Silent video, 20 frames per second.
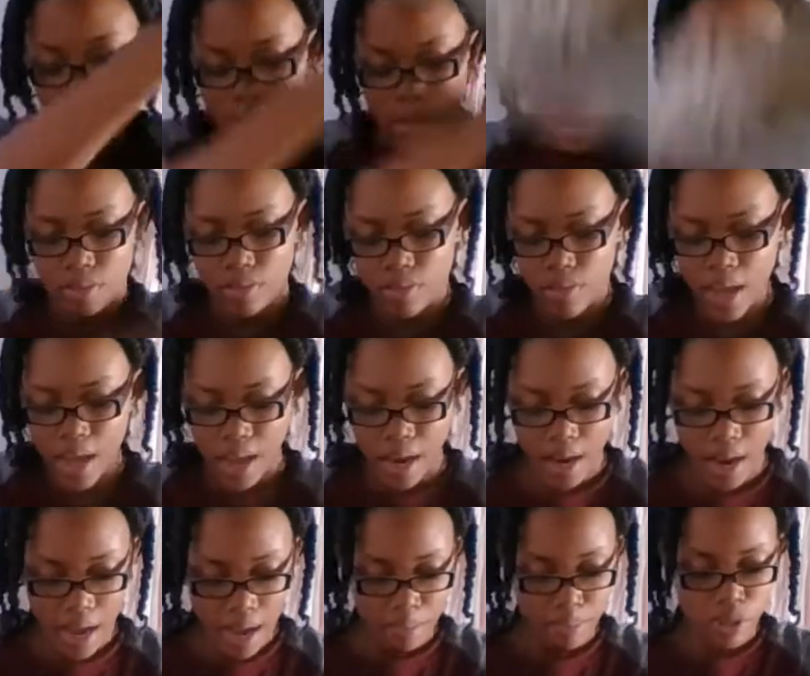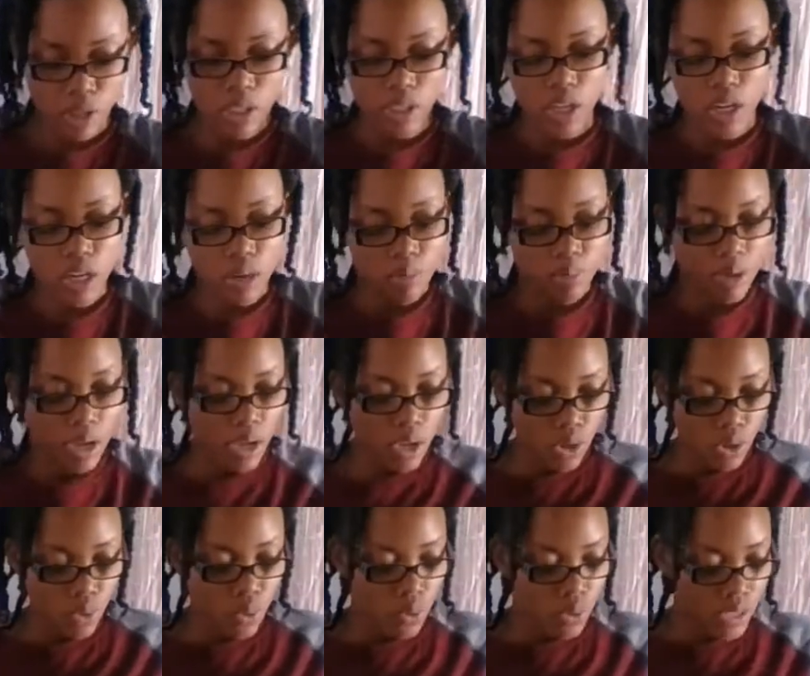And then I'm just going to be
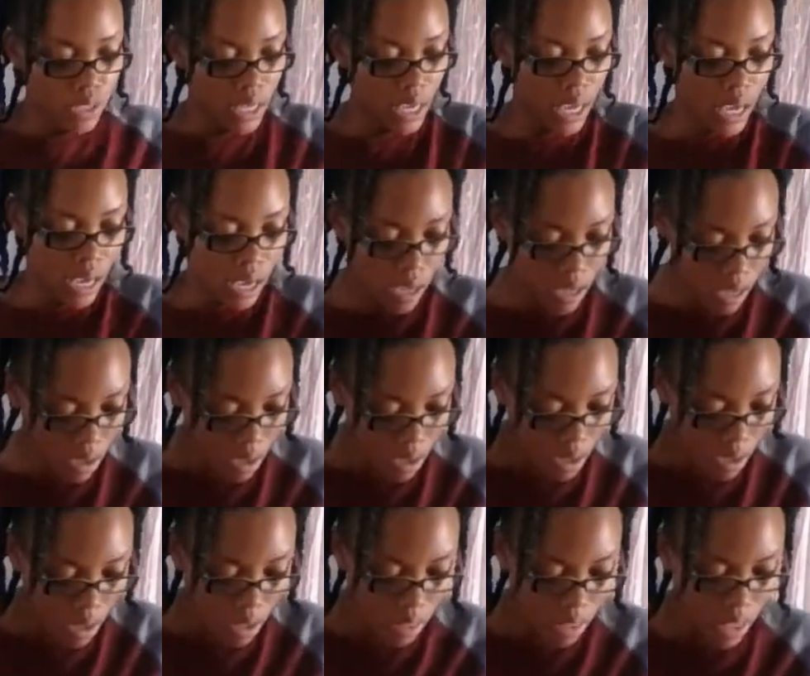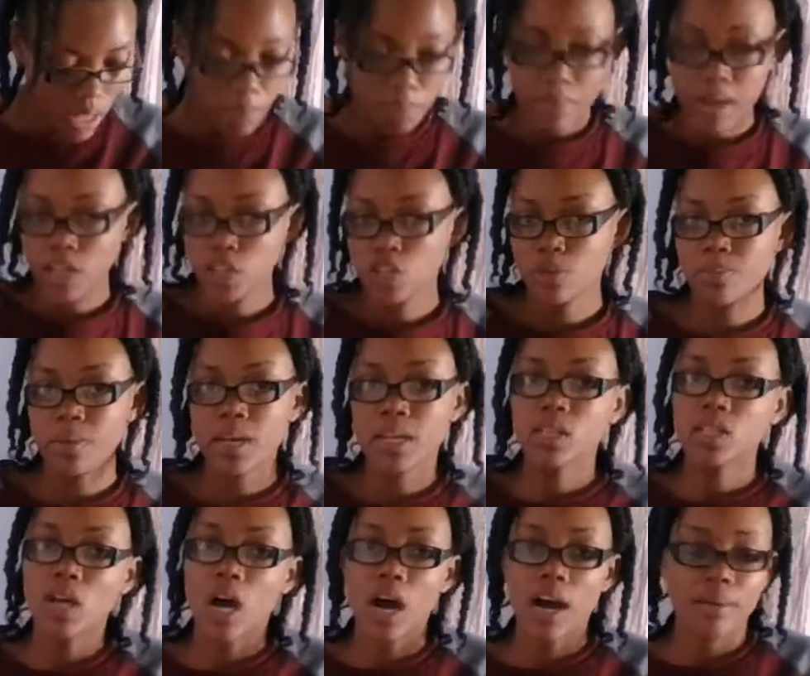using the
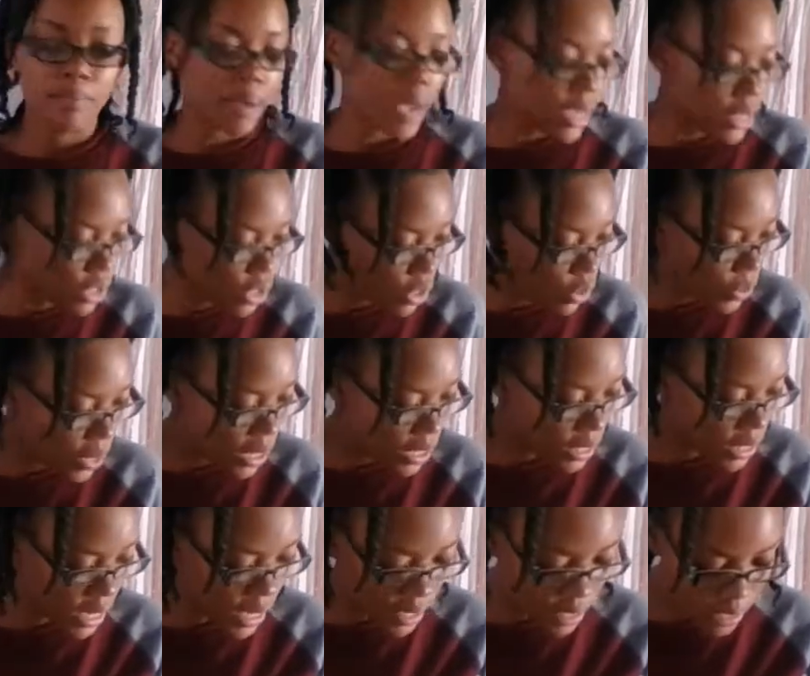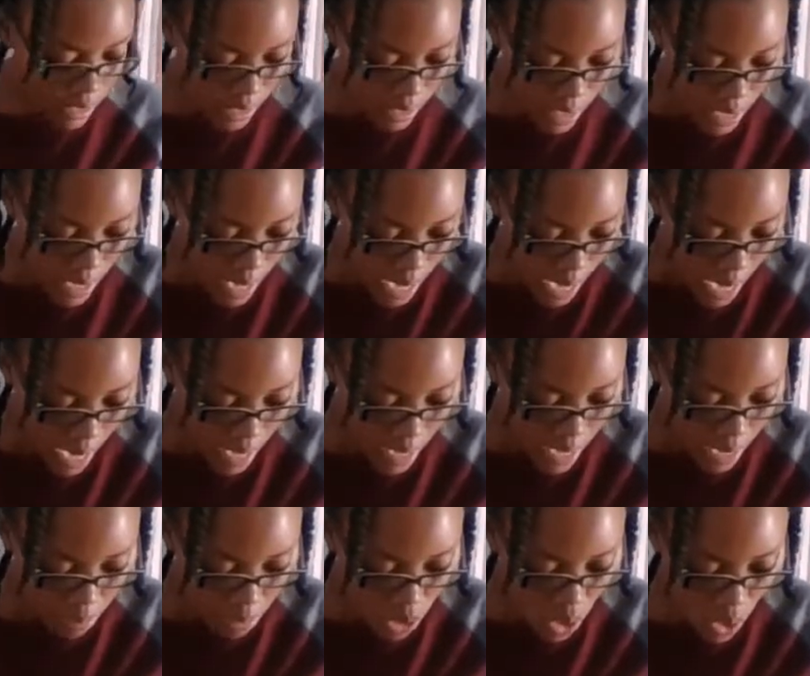measurement on my sewing desk, and
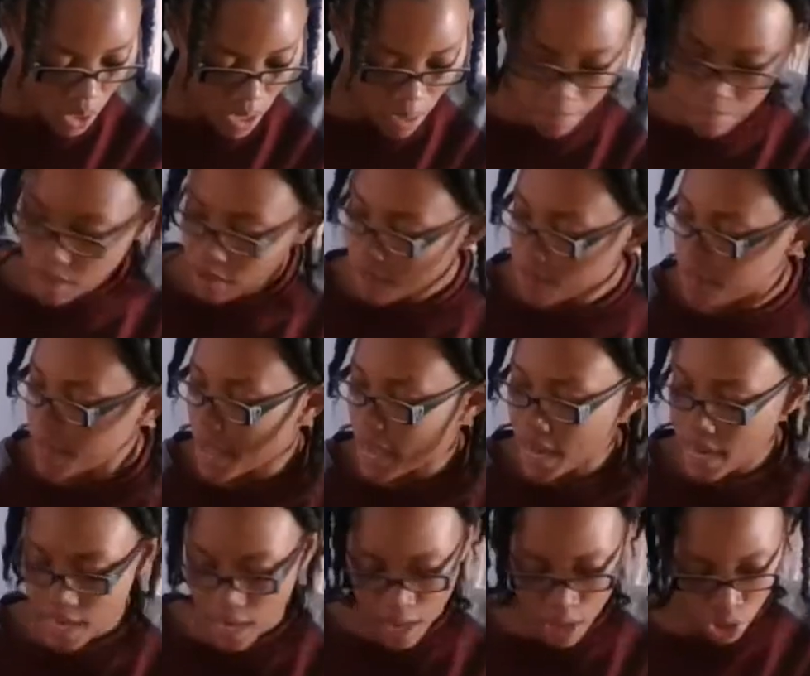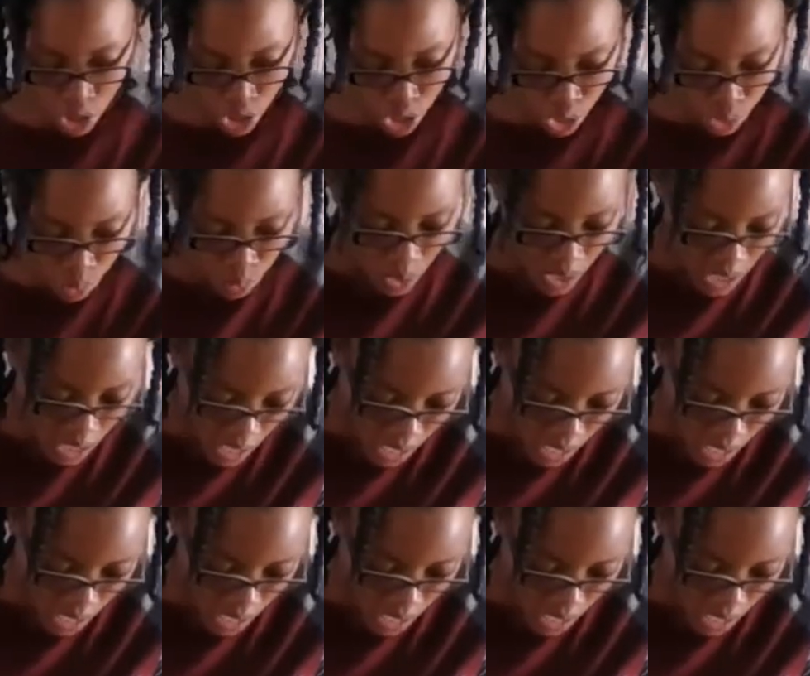I'm going to be finding 3